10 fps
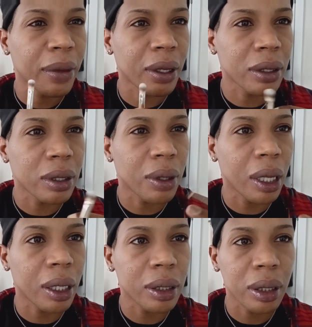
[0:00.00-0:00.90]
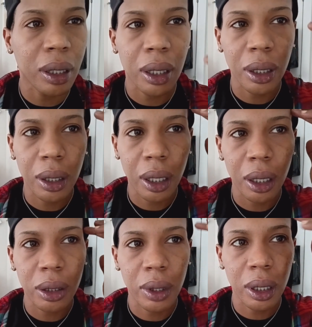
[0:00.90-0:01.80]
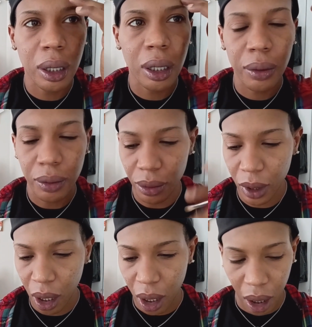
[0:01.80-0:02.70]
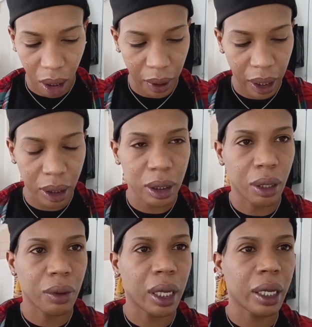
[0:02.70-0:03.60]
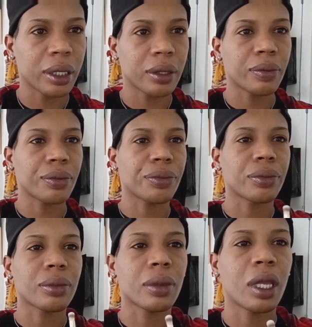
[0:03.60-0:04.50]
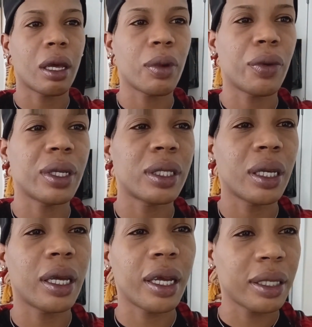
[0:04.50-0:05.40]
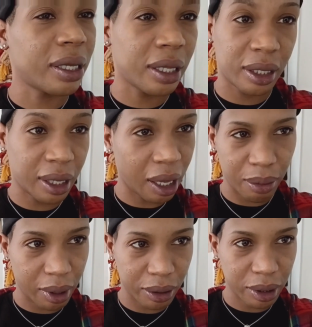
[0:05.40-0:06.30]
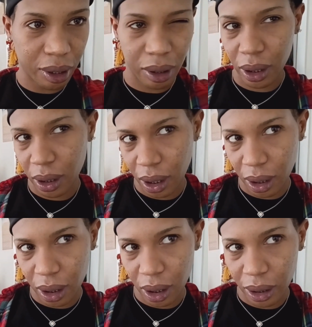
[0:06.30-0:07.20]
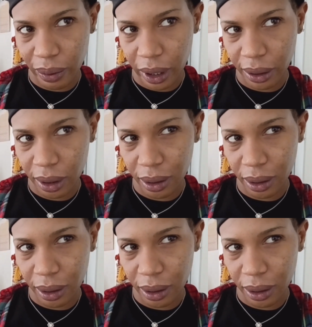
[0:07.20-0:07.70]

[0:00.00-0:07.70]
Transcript: So that looks good. That looks really good. All right, so next I'm going to get into these eyebrows, girl. Let's get into these brows.